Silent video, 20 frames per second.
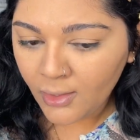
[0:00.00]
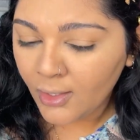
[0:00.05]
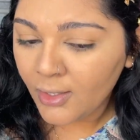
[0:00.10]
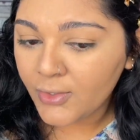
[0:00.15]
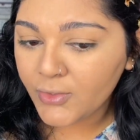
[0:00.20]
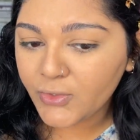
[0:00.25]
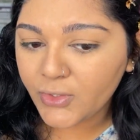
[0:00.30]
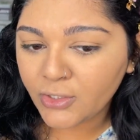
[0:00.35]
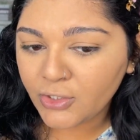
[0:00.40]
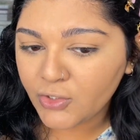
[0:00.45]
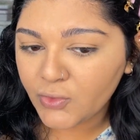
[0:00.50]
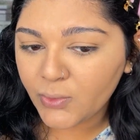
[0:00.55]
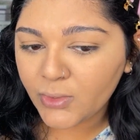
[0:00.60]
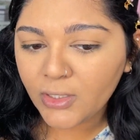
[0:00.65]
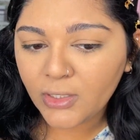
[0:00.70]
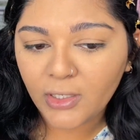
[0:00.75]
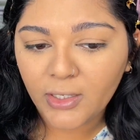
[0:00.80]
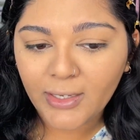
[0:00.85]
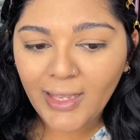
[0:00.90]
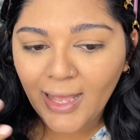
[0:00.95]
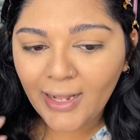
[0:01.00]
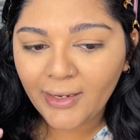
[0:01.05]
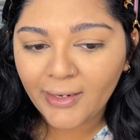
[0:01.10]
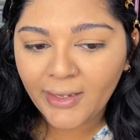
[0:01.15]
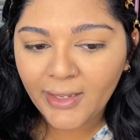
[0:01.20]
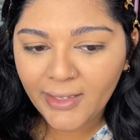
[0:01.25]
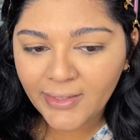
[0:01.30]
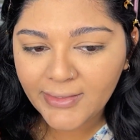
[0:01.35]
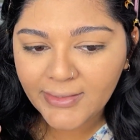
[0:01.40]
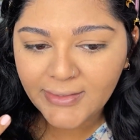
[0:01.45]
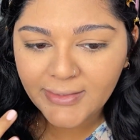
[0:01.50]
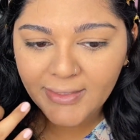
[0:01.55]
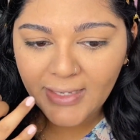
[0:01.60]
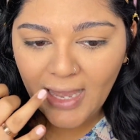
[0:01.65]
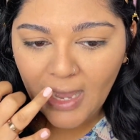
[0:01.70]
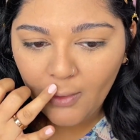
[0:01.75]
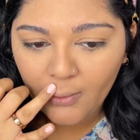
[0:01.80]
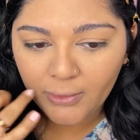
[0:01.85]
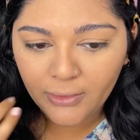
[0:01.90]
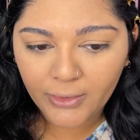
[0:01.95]
So I just want to look at it and see
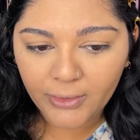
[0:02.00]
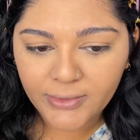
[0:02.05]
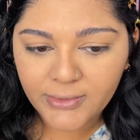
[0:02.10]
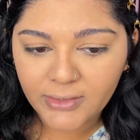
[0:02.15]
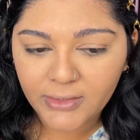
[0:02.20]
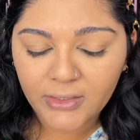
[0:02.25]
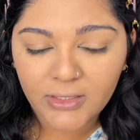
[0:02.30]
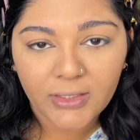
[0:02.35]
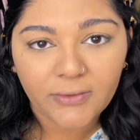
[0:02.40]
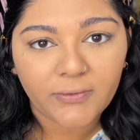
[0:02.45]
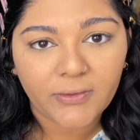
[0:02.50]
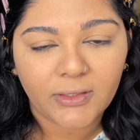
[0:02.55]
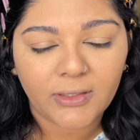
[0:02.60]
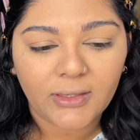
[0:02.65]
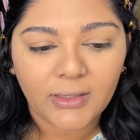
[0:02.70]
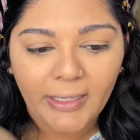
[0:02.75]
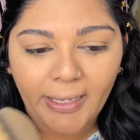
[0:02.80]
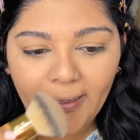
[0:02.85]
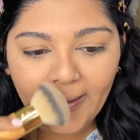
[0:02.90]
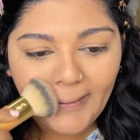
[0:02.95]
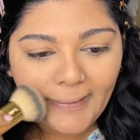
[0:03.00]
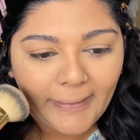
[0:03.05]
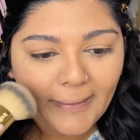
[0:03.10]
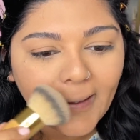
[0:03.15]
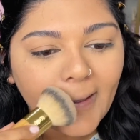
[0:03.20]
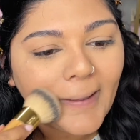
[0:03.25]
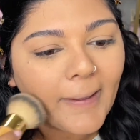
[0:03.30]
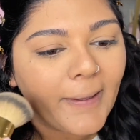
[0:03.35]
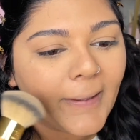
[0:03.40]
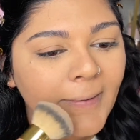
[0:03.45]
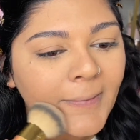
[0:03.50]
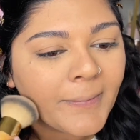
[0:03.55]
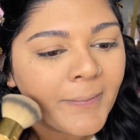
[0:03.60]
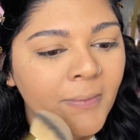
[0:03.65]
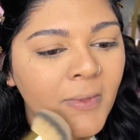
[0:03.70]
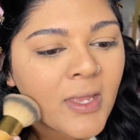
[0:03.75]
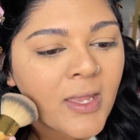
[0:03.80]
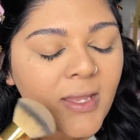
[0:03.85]
how it looks in different lighting, and